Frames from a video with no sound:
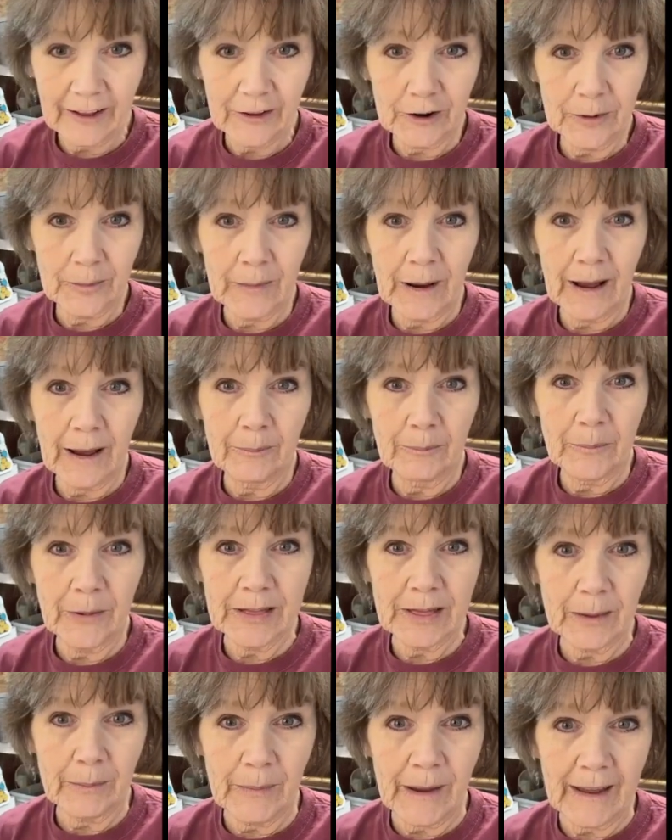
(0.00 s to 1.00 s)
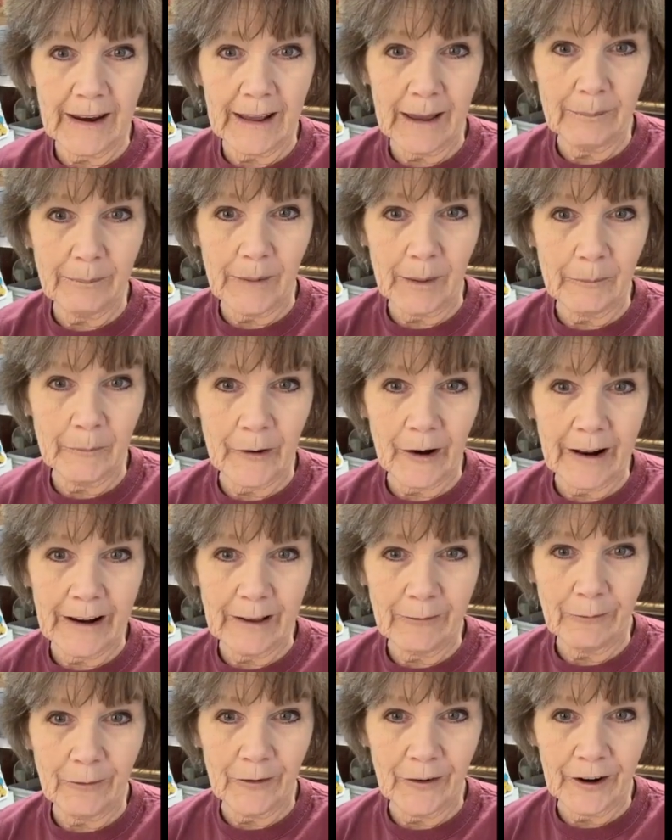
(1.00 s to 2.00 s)
telling her mom, put the bed up. I'm
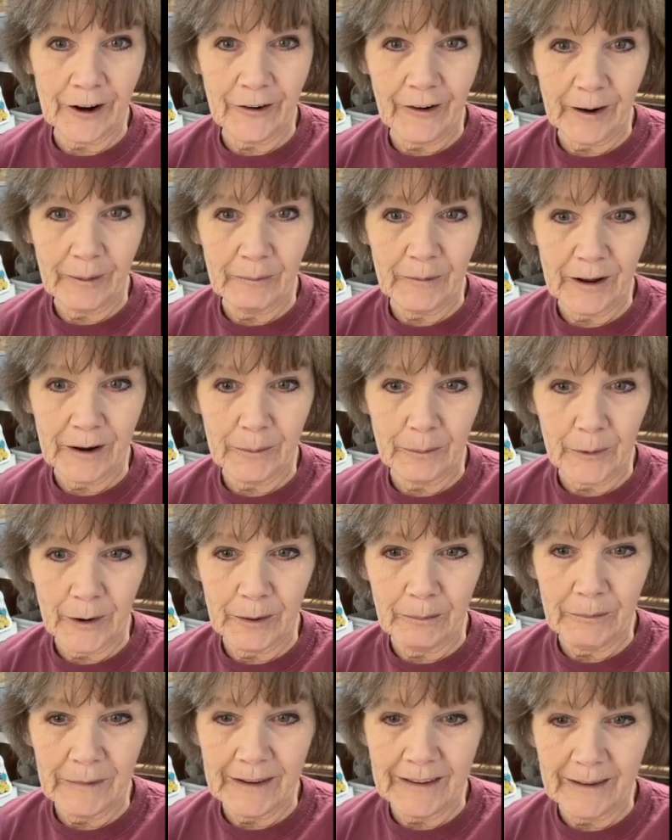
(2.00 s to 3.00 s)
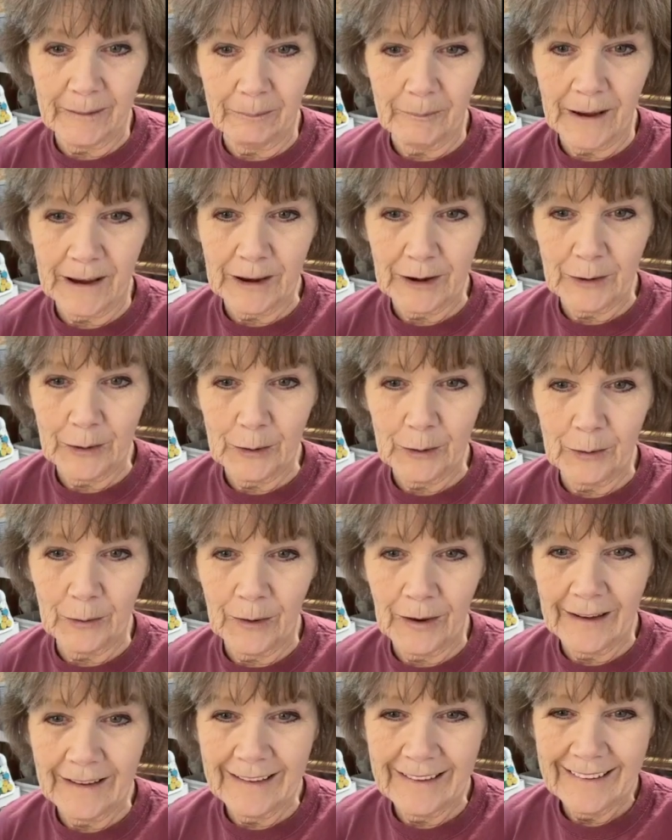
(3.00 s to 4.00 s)
ready for grandma to bring me my
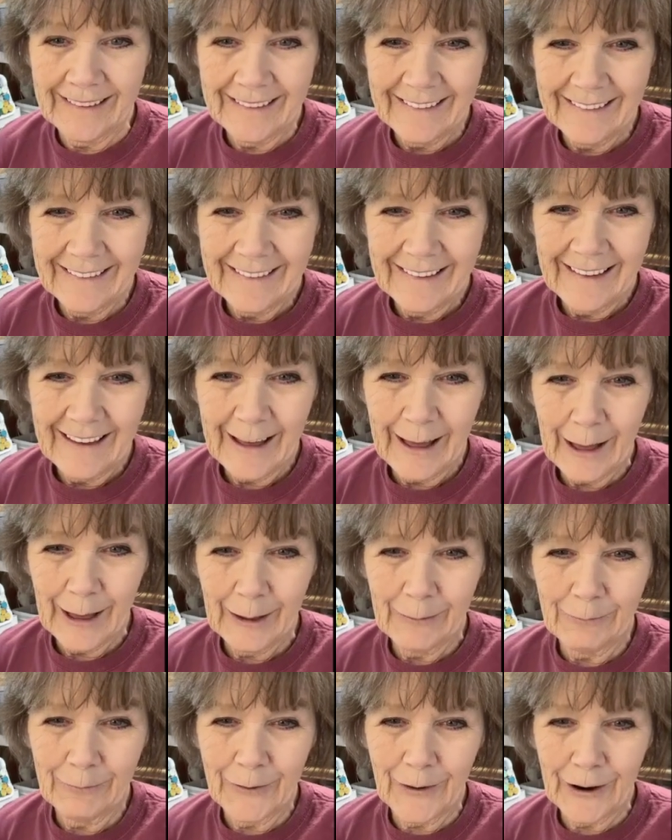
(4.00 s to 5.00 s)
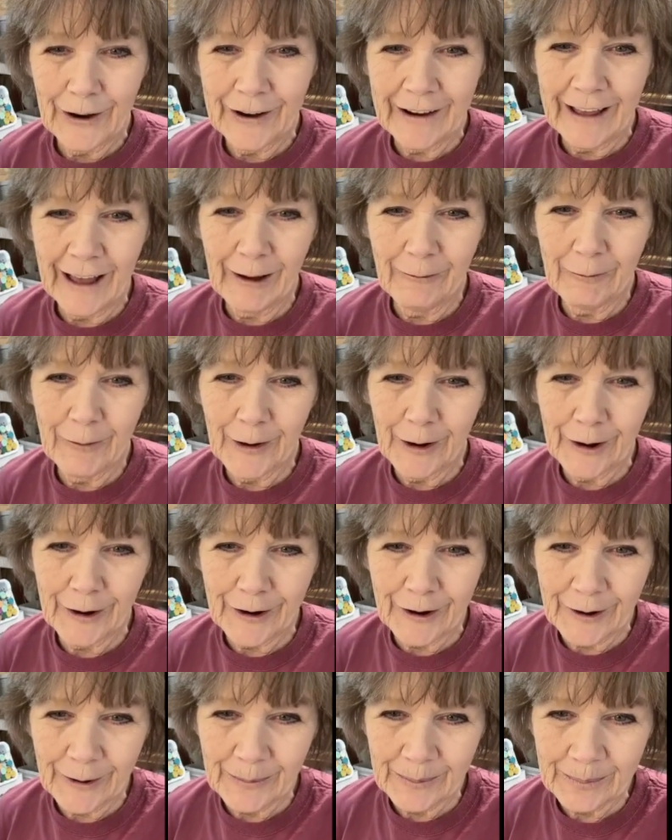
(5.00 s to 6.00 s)
new uh, fur
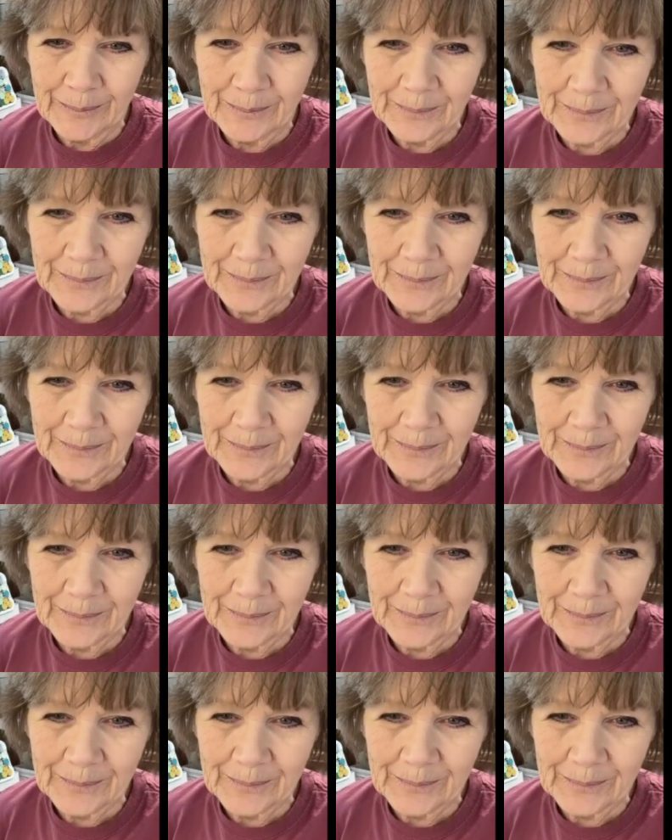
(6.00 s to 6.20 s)
comforter.